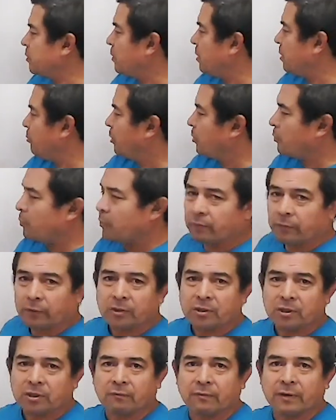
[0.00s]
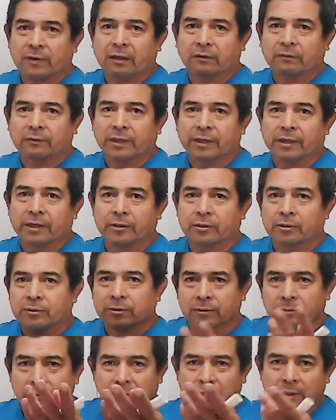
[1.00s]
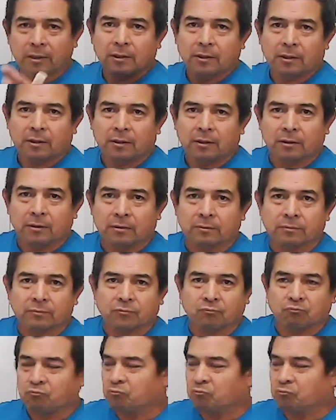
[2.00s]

So I'll put a reversing valve right here to, you know,